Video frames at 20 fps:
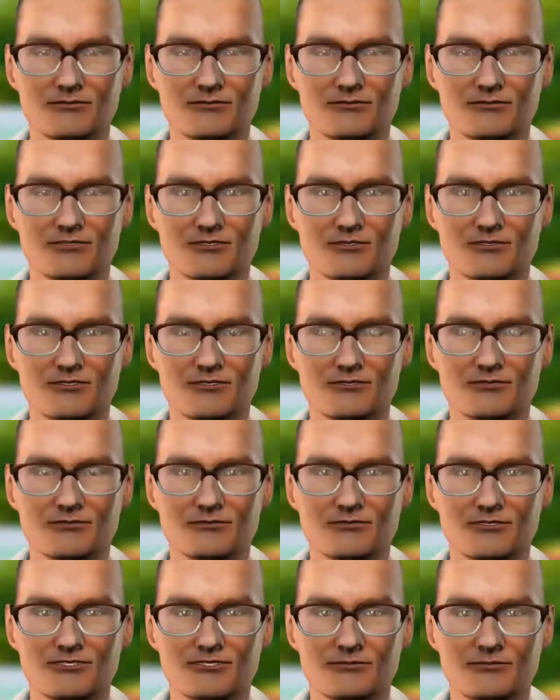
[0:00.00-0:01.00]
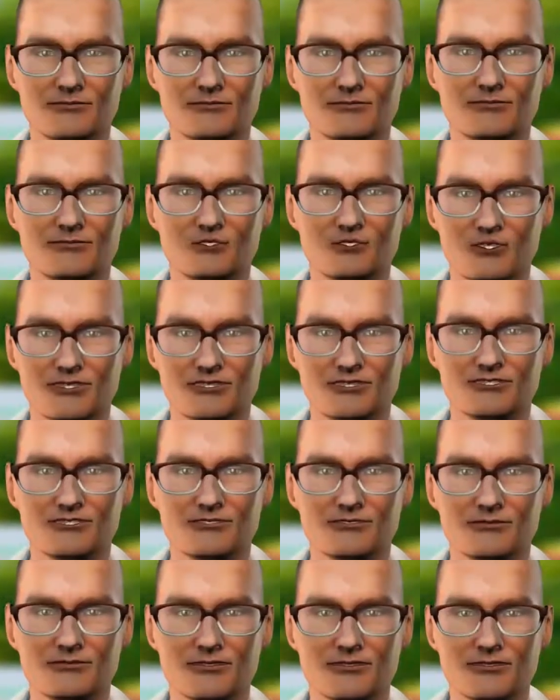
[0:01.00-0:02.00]
We'll examine those issues
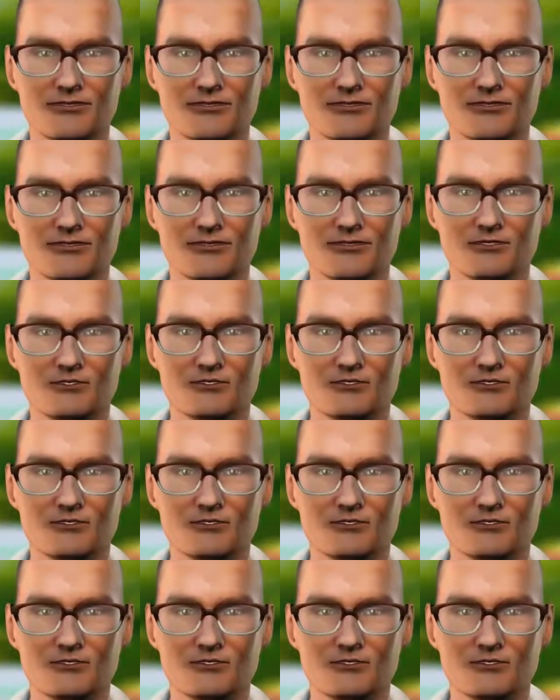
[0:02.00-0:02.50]
just in a minute.